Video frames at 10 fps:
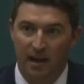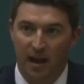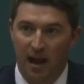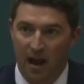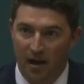
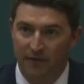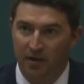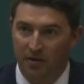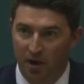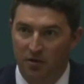after
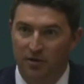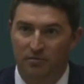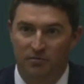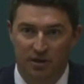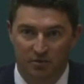those
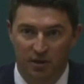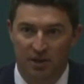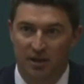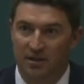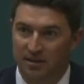
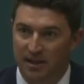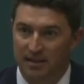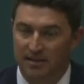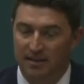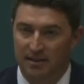restrictions
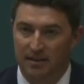ceased.